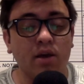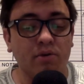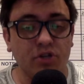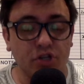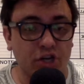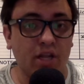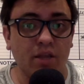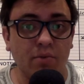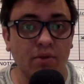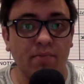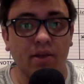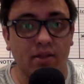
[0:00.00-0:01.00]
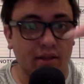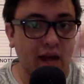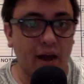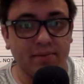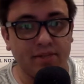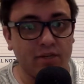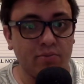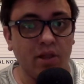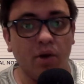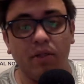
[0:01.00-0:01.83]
share them with me in the comment section below.